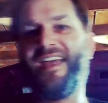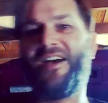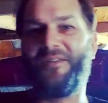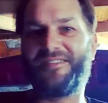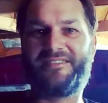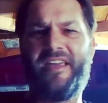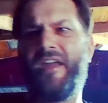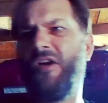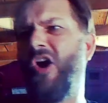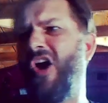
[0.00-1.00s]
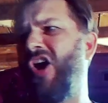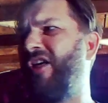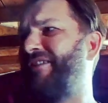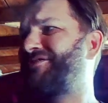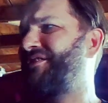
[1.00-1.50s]
now. He's saying, oh,
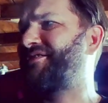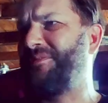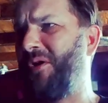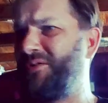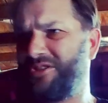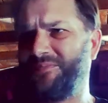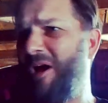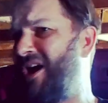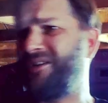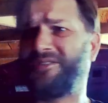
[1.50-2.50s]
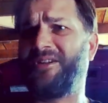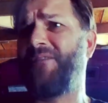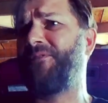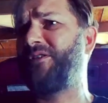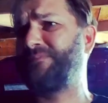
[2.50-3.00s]
that's just some old smog
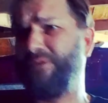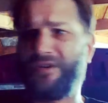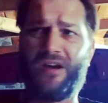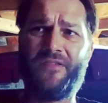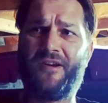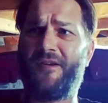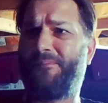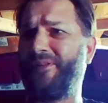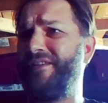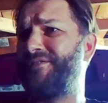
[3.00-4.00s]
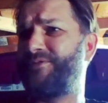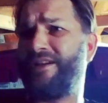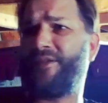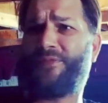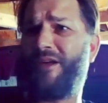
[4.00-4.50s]
stuff that's put on there to please
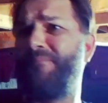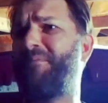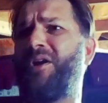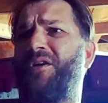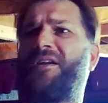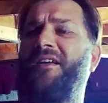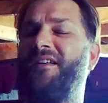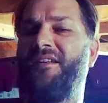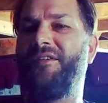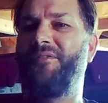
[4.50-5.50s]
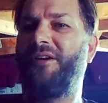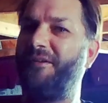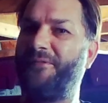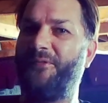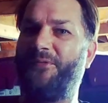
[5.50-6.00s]
Greta Thunberg.
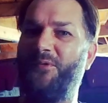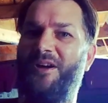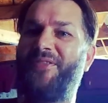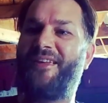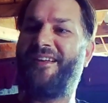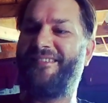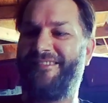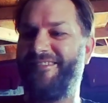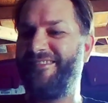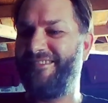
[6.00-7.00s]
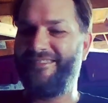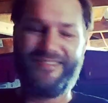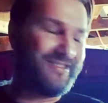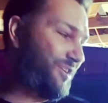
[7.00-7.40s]
Well, for one thing, this